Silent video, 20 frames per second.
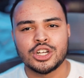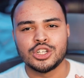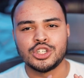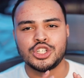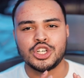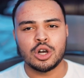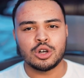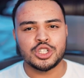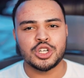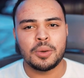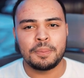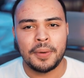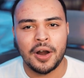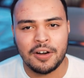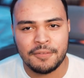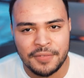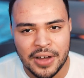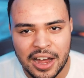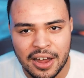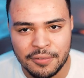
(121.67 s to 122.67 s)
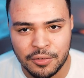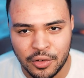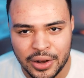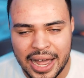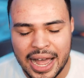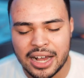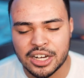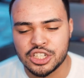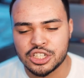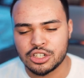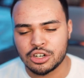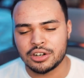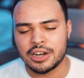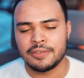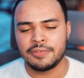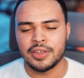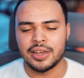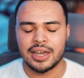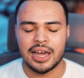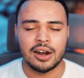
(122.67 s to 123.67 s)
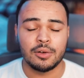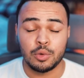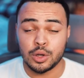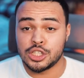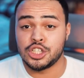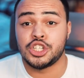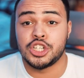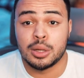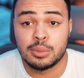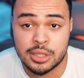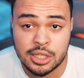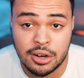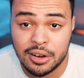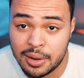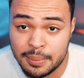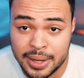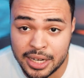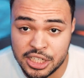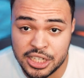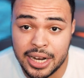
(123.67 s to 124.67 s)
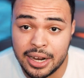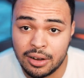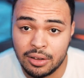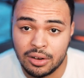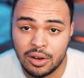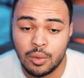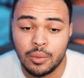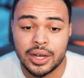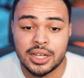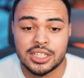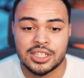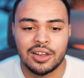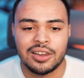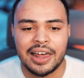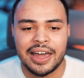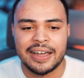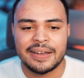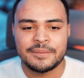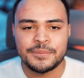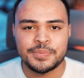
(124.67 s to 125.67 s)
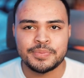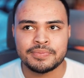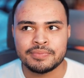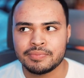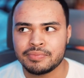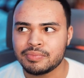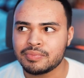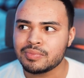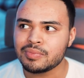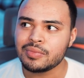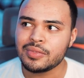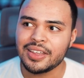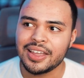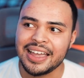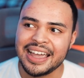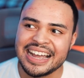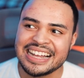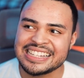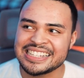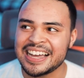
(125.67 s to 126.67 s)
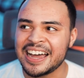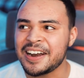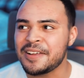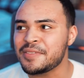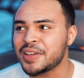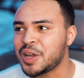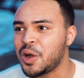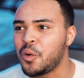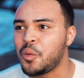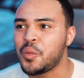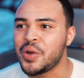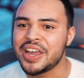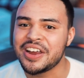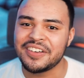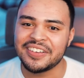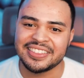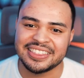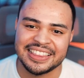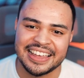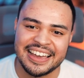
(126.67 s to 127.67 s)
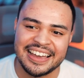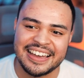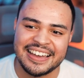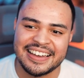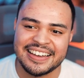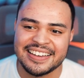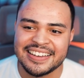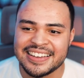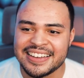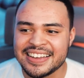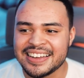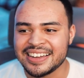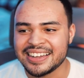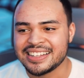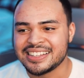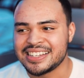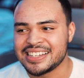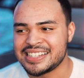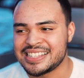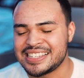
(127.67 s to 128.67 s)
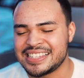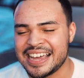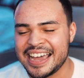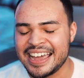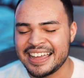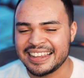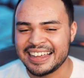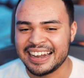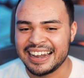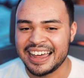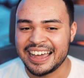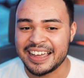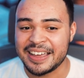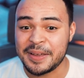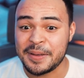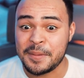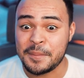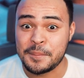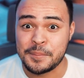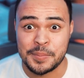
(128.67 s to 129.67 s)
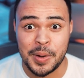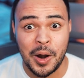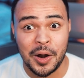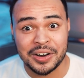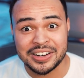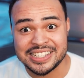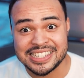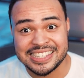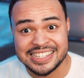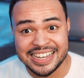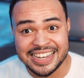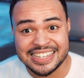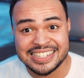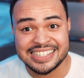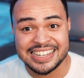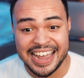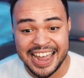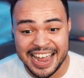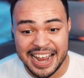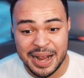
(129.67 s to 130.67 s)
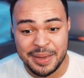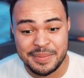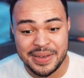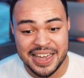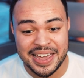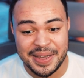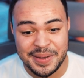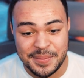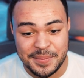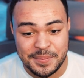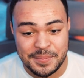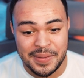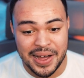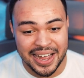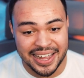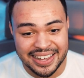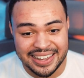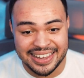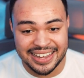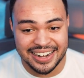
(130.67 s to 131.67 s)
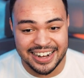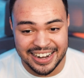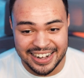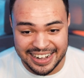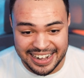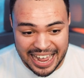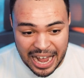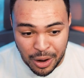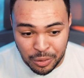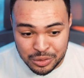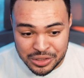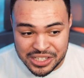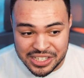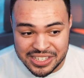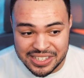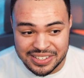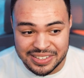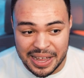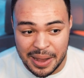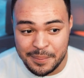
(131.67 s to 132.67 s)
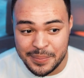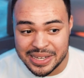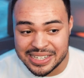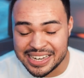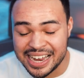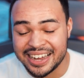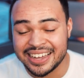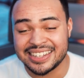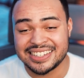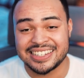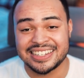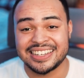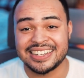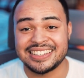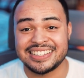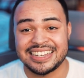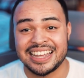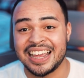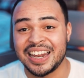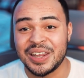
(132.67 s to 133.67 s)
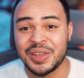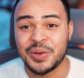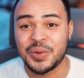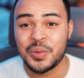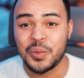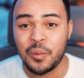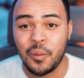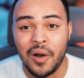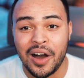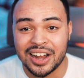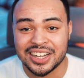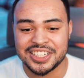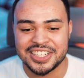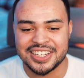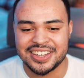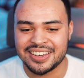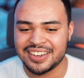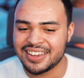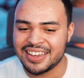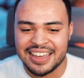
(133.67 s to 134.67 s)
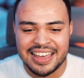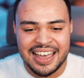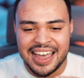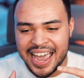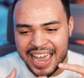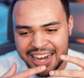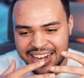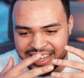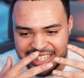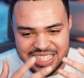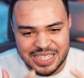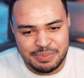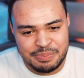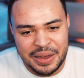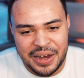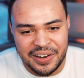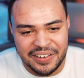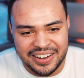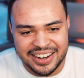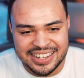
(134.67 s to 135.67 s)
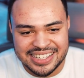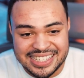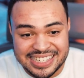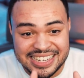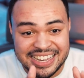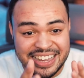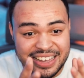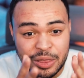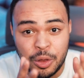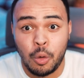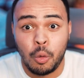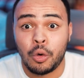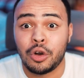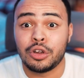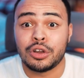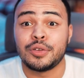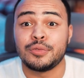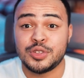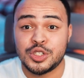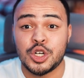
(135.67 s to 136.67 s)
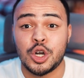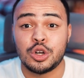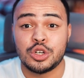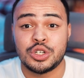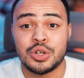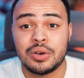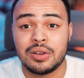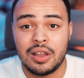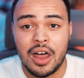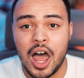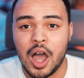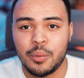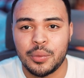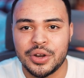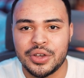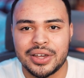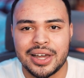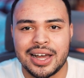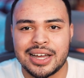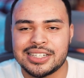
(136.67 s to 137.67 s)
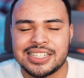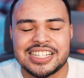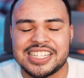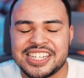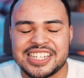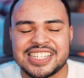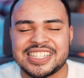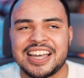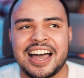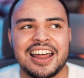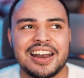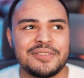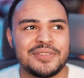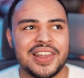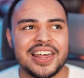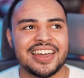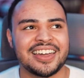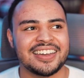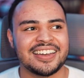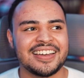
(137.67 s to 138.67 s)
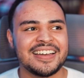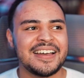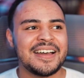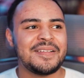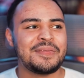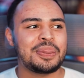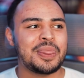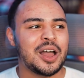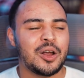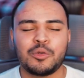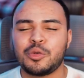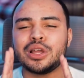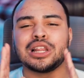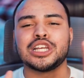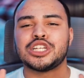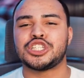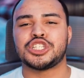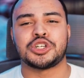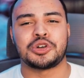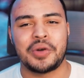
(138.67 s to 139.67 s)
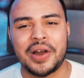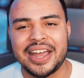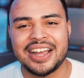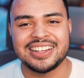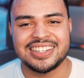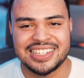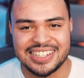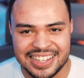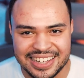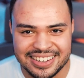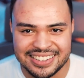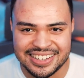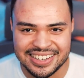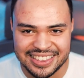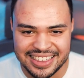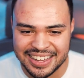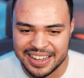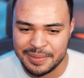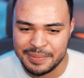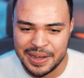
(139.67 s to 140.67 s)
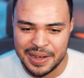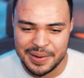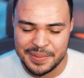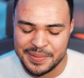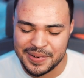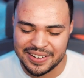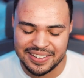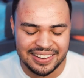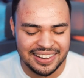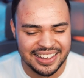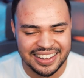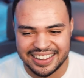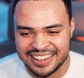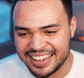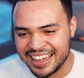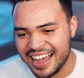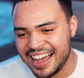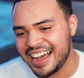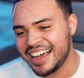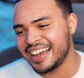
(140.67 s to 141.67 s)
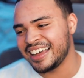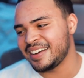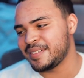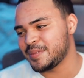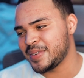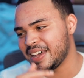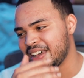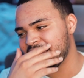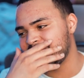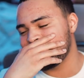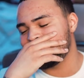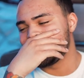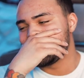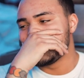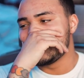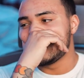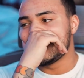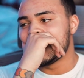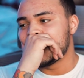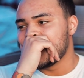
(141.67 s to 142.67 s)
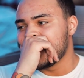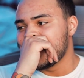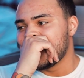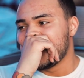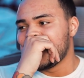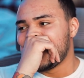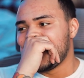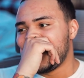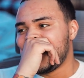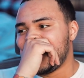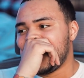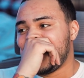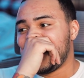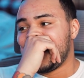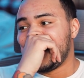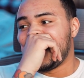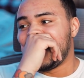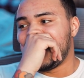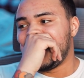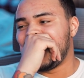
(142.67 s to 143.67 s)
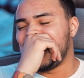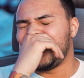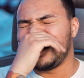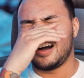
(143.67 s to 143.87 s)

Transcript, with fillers: JoJo Part five reactions are definitely kind of what jump-started my channel in a way. So like, it's kind of like a weird thing to say that like Part six anime might get announced. That means I get to continue watching and experiencing the world of JoJo along with you guys. That's just kind of like a really strange thing to think about, bro. Like, God, man. Oh,